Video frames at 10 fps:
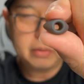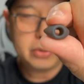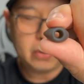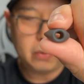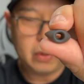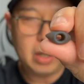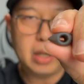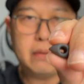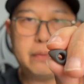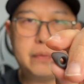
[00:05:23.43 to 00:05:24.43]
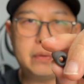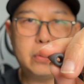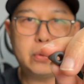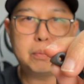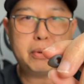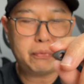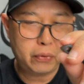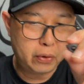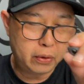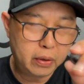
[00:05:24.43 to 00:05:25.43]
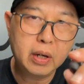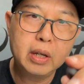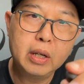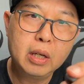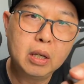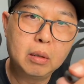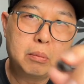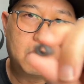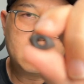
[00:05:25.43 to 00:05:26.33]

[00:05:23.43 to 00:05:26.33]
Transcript: So if you prefer more